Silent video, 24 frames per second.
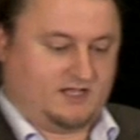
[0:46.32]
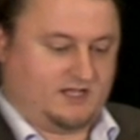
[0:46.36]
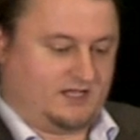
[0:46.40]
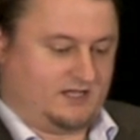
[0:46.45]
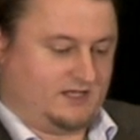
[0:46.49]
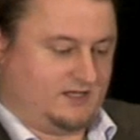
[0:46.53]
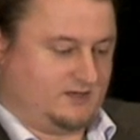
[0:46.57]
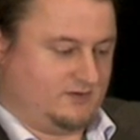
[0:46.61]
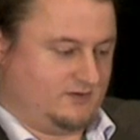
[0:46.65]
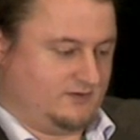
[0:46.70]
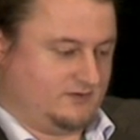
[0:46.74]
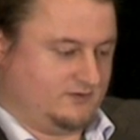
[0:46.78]

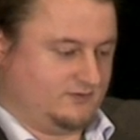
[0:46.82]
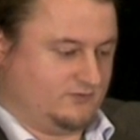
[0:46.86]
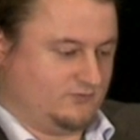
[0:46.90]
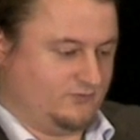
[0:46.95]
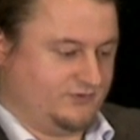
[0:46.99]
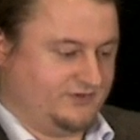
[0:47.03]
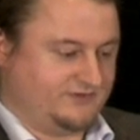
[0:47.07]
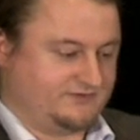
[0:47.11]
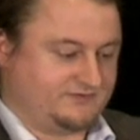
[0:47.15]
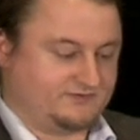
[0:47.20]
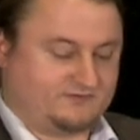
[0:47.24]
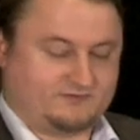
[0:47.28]
uh,
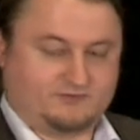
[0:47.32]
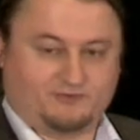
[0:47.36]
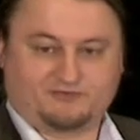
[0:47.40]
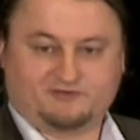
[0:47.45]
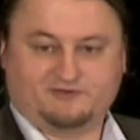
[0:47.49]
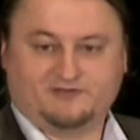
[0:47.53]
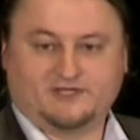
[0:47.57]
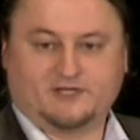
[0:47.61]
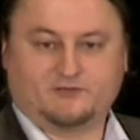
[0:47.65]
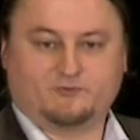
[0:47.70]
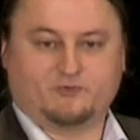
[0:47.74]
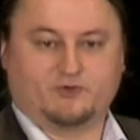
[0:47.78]
with
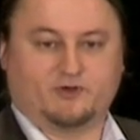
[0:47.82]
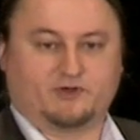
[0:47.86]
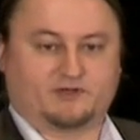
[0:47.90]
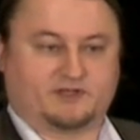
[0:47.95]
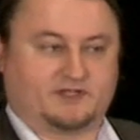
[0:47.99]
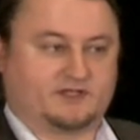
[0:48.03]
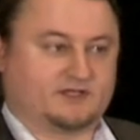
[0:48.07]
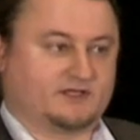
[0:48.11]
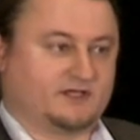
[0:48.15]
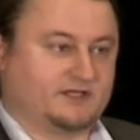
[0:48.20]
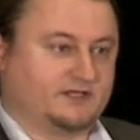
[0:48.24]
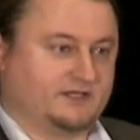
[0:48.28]
social
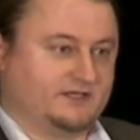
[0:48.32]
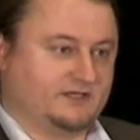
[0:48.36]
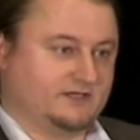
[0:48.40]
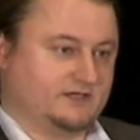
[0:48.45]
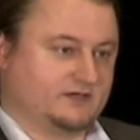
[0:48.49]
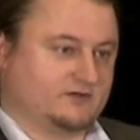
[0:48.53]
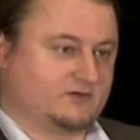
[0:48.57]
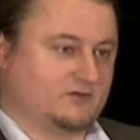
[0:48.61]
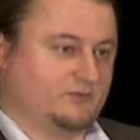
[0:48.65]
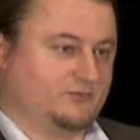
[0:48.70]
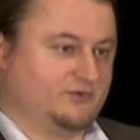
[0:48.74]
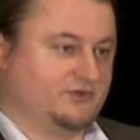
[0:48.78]
networking, i.e.,
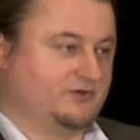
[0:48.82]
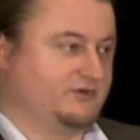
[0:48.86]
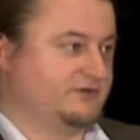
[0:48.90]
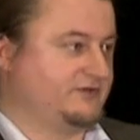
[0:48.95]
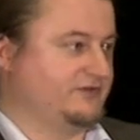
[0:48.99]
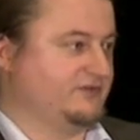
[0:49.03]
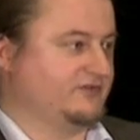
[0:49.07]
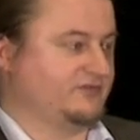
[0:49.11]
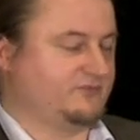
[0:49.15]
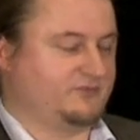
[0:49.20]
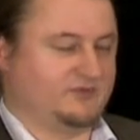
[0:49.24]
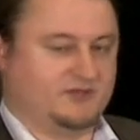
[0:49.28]
a
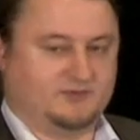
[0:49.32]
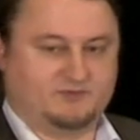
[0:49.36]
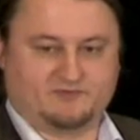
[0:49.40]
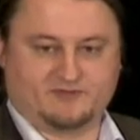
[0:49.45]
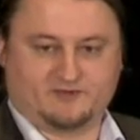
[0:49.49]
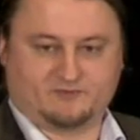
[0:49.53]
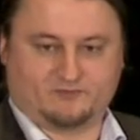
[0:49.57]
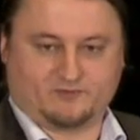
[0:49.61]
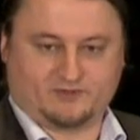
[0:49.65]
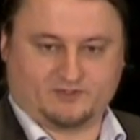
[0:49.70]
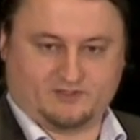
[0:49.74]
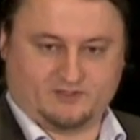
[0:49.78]
community of people
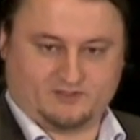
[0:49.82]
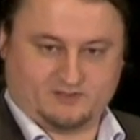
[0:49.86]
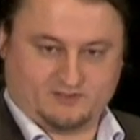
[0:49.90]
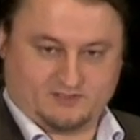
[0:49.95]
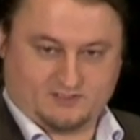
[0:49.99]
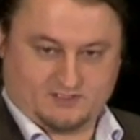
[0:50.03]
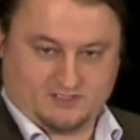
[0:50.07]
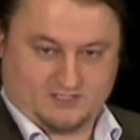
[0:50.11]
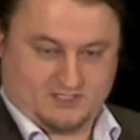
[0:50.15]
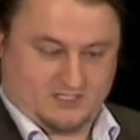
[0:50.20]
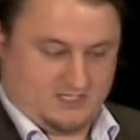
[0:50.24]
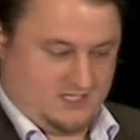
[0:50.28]
that want to
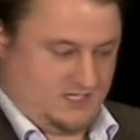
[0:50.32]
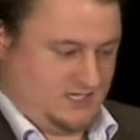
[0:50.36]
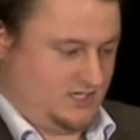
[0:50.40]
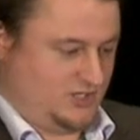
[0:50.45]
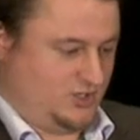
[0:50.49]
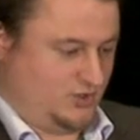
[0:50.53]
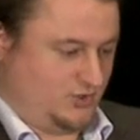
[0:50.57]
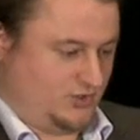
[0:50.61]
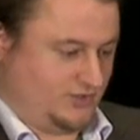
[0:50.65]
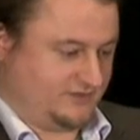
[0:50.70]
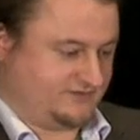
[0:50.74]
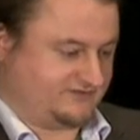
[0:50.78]

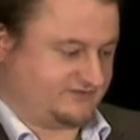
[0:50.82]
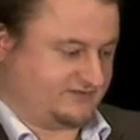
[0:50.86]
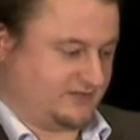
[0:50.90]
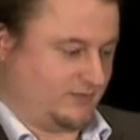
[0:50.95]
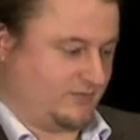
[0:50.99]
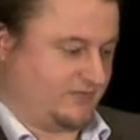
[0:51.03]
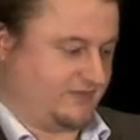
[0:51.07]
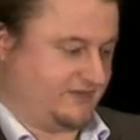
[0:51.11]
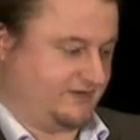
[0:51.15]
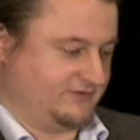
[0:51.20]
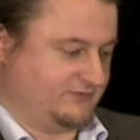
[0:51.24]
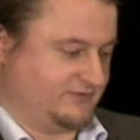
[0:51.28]
learn
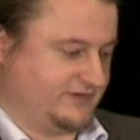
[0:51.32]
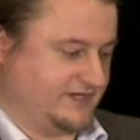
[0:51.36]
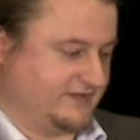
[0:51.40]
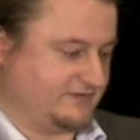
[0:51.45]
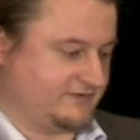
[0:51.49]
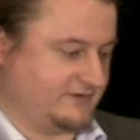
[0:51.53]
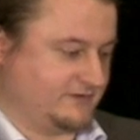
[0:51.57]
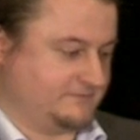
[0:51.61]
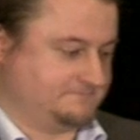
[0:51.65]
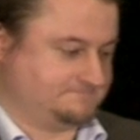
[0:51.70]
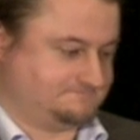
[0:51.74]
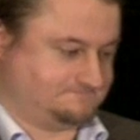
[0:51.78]
something
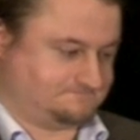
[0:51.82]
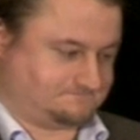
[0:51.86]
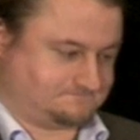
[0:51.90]
together.